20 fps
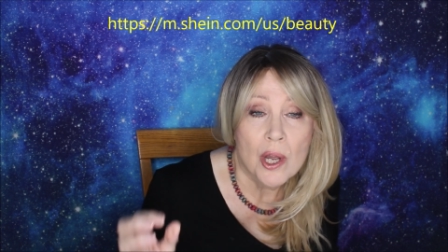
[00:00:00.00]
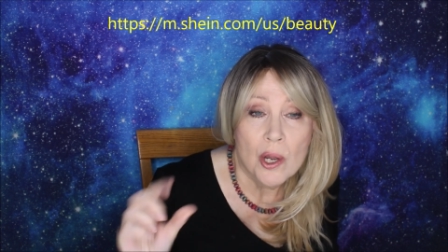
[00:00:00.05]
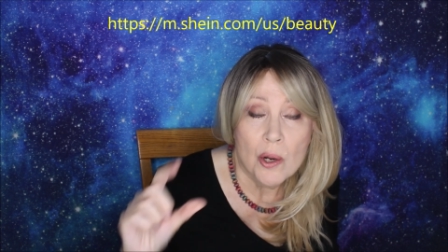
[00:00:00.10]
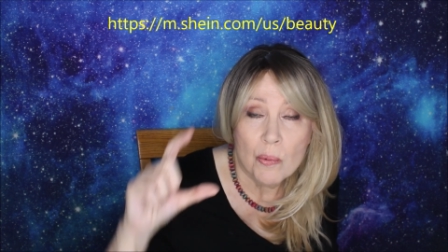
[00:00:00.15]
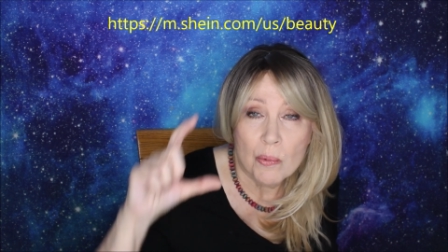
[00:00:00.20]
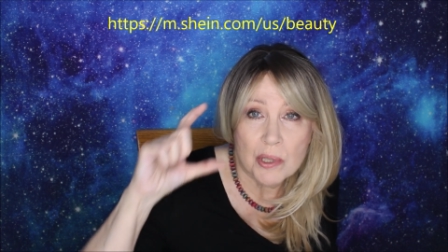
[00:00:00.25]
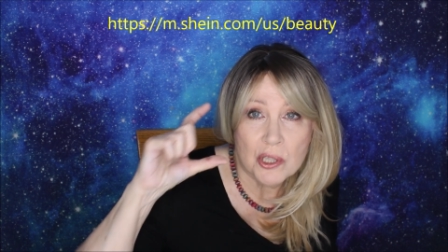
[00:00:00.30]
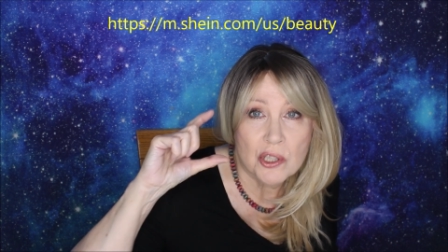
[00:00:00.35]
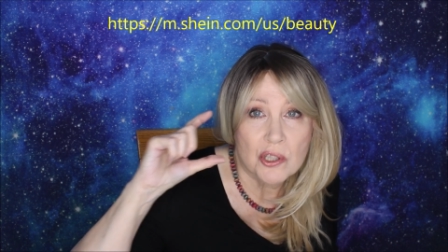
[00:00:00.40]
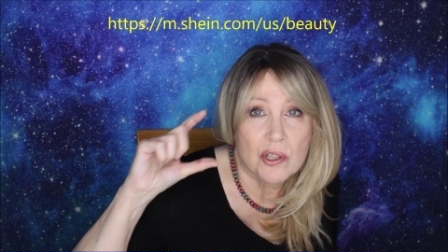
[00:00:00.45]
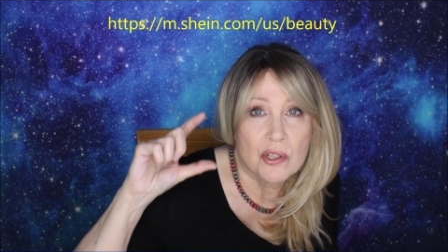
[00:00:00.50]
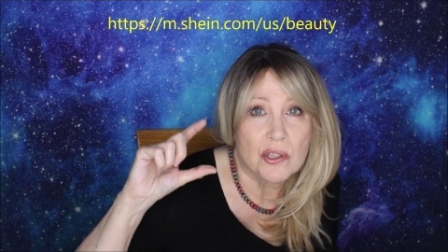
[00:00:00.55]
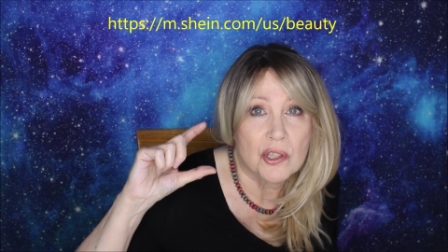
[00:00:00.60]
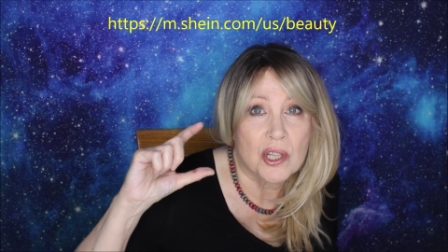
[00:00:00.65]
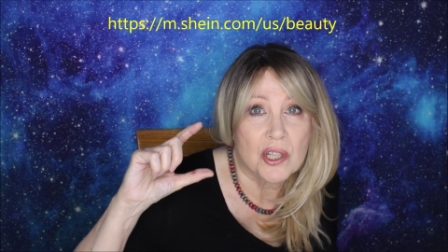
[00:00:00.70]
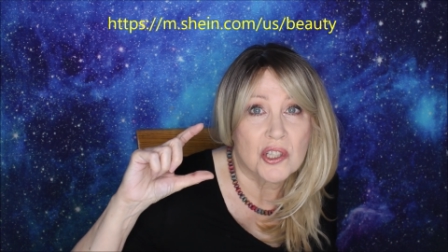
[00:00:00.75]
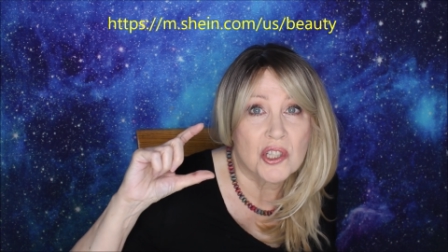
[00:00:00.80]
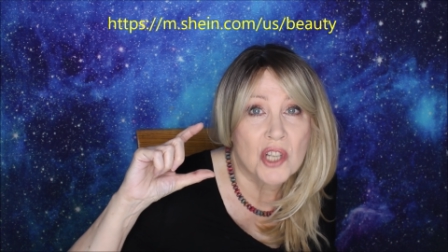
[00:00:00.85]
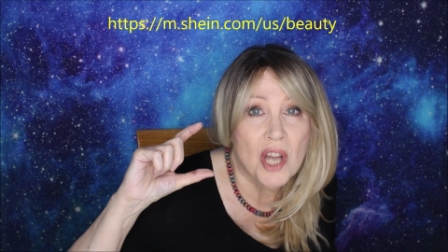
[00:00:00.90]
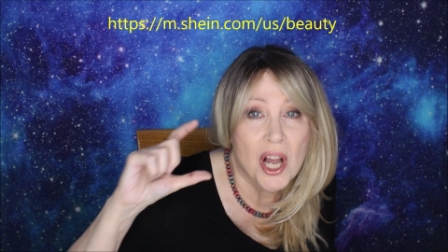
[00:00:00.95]
which there's a
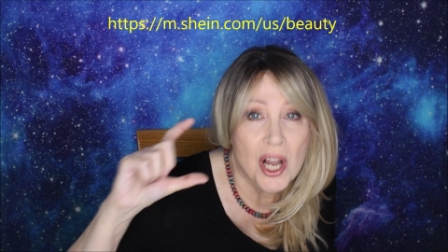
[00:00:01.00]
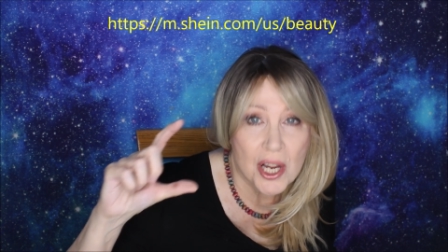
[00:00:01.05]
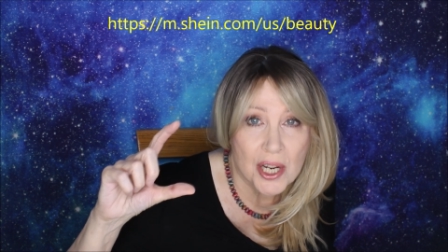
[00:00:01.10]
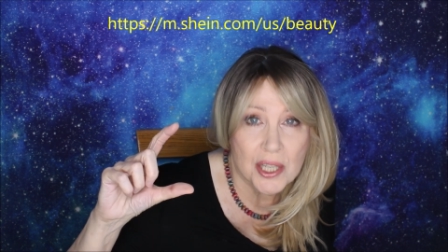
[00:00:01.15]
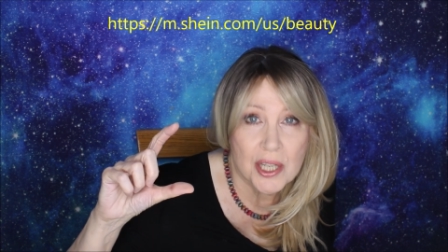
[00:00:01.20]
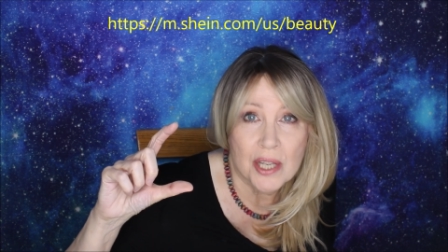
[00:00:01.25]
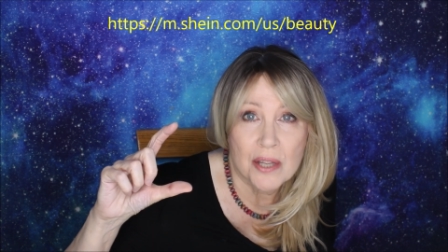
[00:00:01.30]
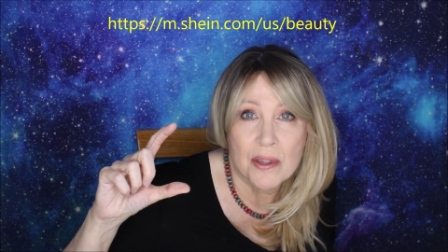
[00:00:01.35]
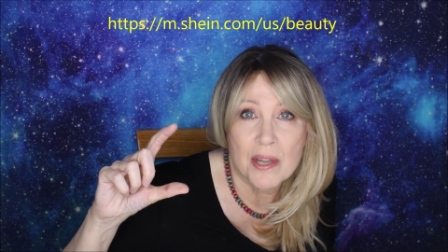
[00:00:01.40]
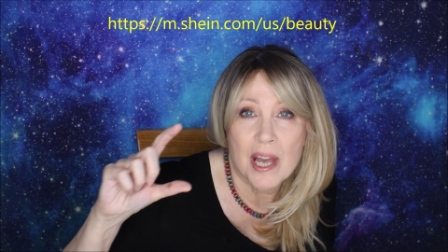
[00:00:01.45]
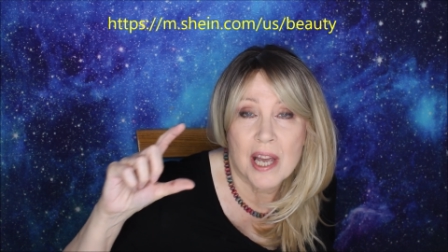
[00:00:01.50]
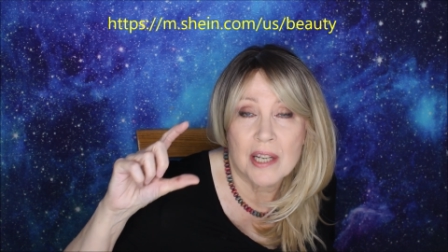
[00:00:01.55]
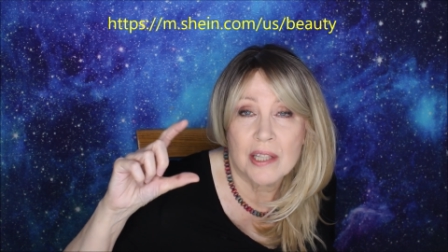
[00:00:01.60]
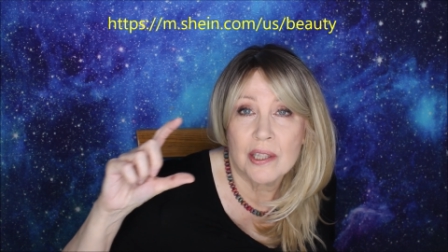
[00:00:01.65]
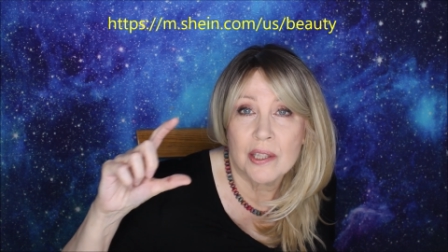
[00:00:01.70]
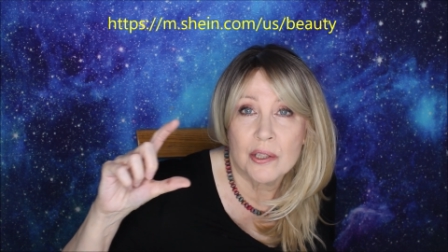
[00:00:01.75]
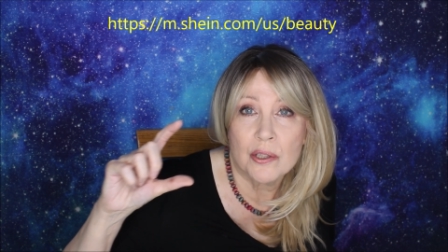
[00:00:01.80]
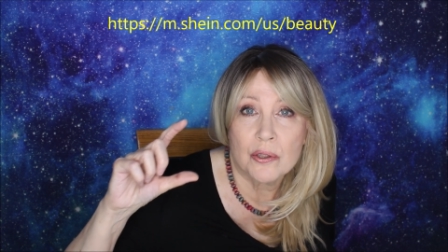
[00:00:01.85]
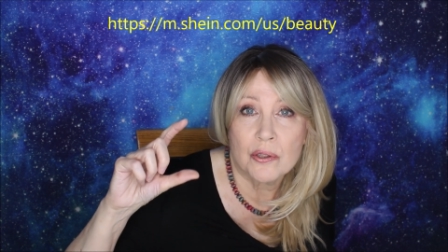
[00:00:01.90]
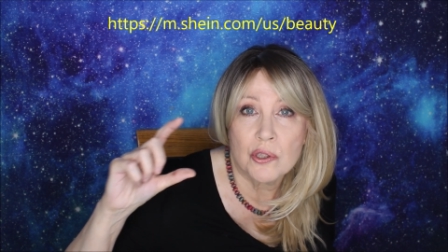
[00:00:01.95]
ton in that
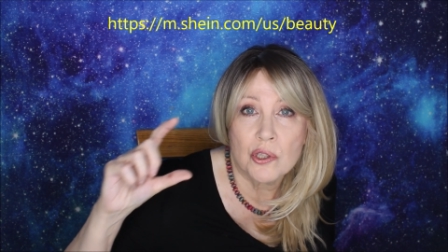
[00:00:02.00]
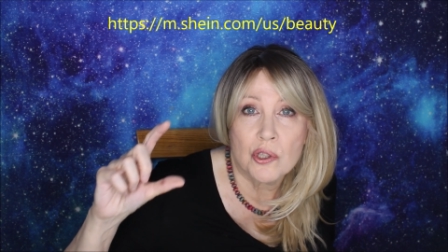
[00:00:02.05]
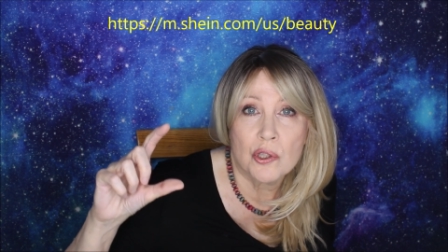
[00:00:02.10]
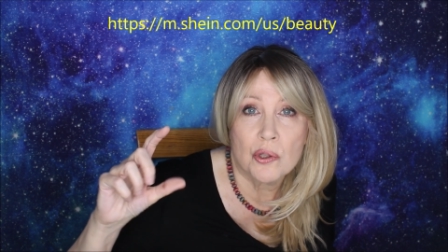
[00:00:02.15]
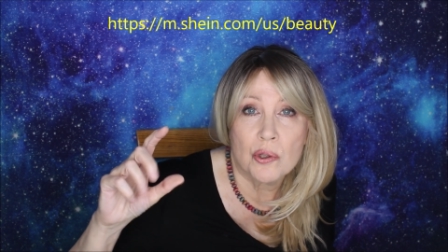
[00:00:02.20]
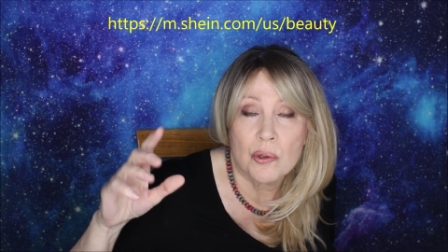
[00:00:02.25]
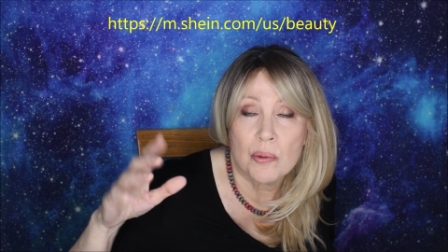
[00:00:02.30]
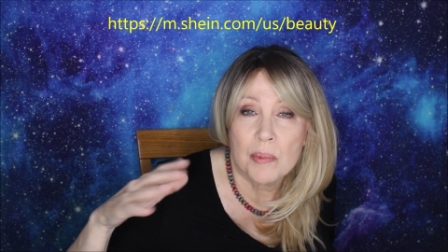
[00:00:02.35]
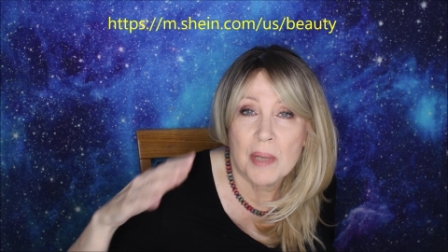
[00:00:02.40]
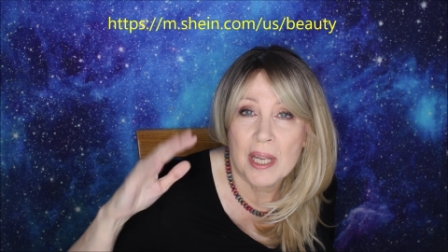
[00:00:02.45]
little tube,